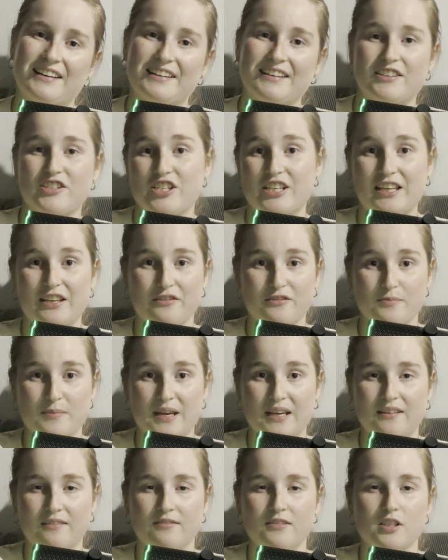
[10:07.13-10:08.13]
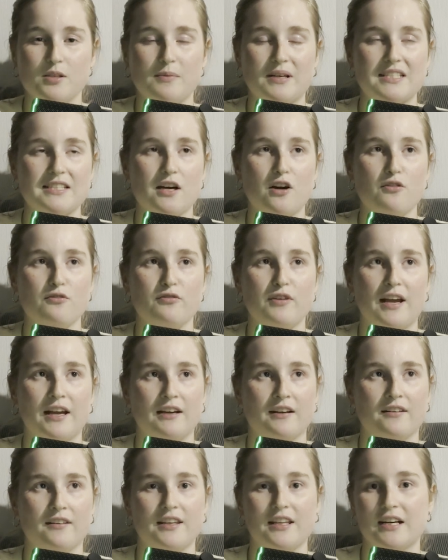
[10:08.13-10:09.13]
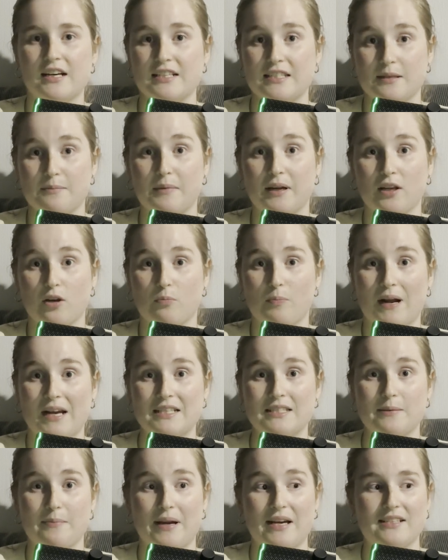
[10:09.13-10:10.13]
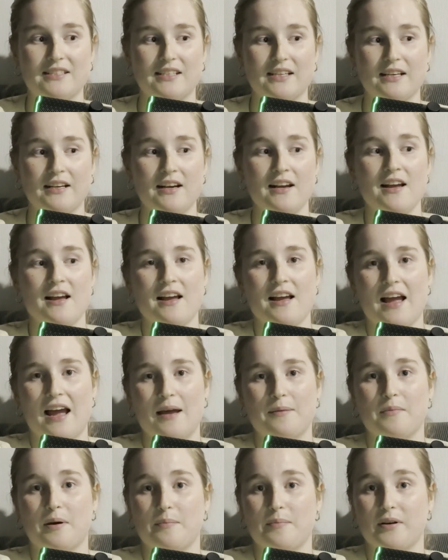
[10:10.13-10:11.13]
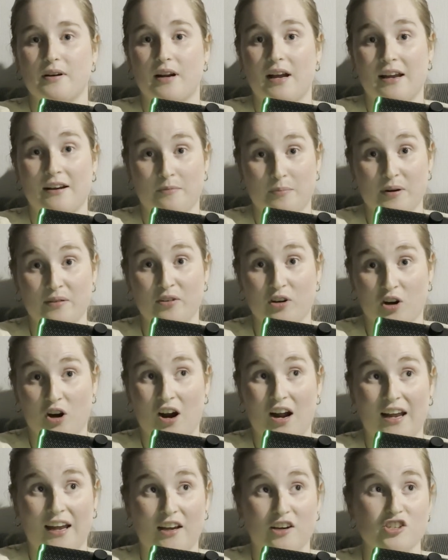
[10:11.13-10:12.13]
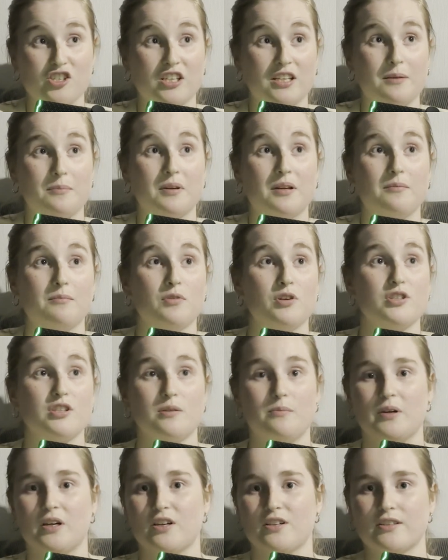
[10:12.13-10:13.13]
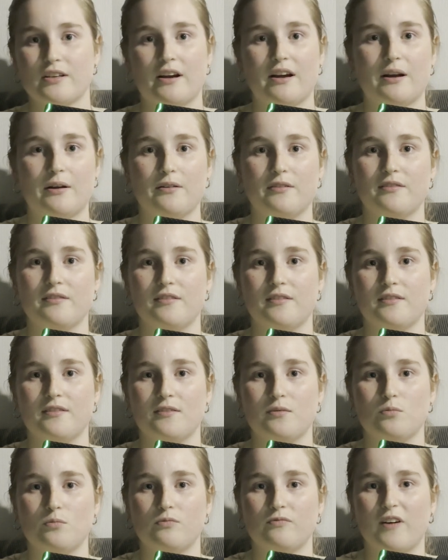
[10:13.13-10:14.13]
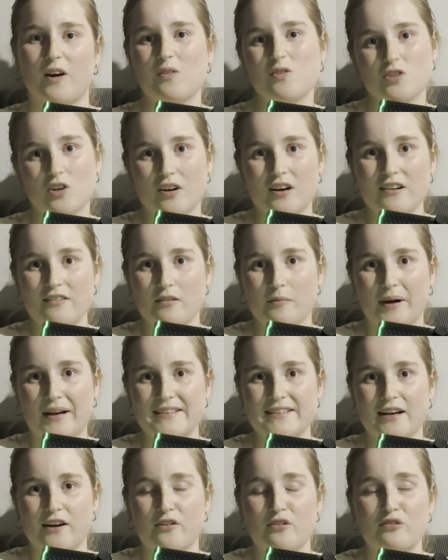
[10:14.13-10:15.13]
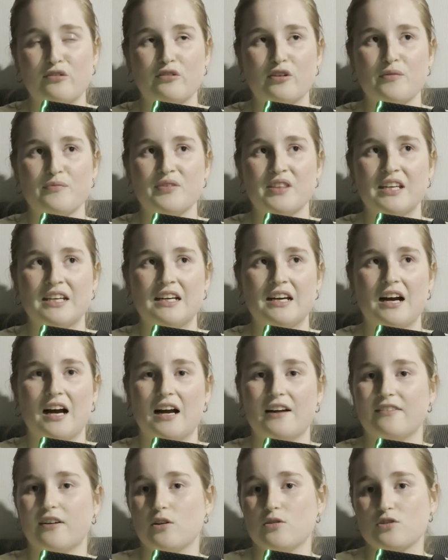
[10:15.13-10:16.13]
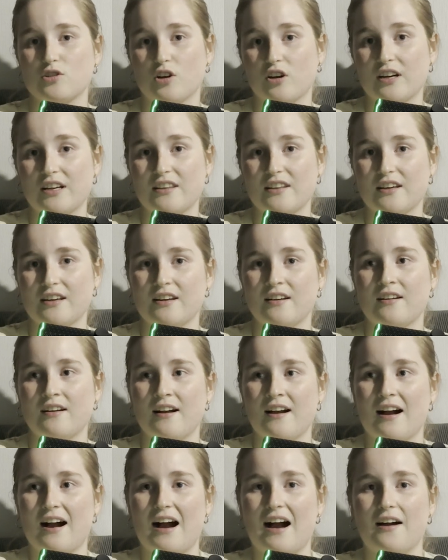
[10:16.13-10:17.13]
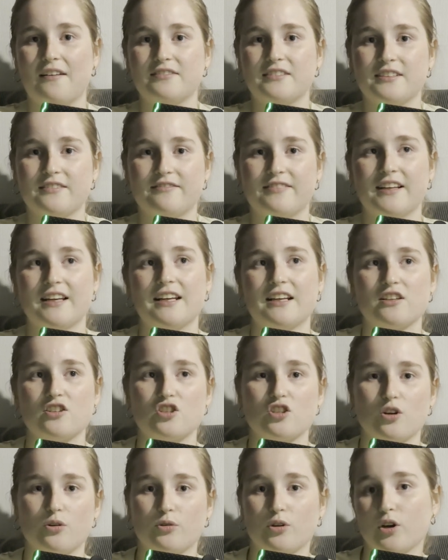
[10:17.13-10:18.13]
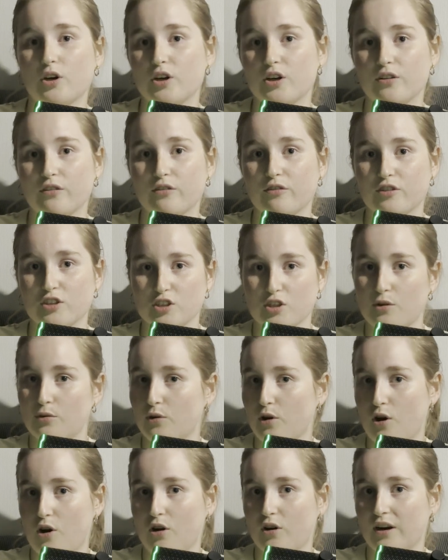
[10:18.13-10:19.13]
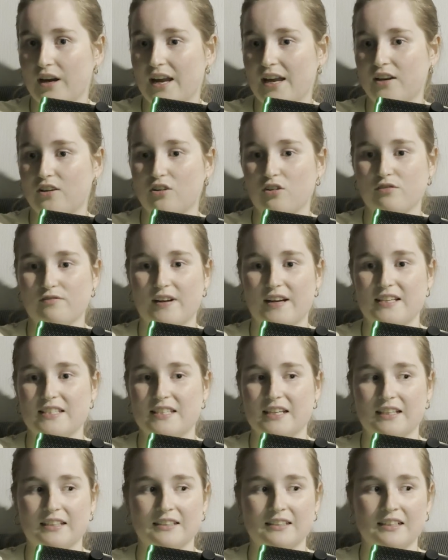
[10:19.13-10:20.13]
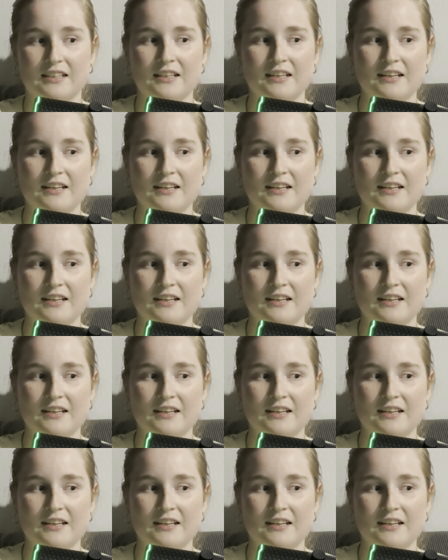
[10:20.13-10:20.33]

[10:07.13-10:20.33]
she left me to myself, and then I did my little pacey, had a bit of a cry actually, but mostly because I felt sorry for myself. I felt sorry that after feeling so good for so long and not facing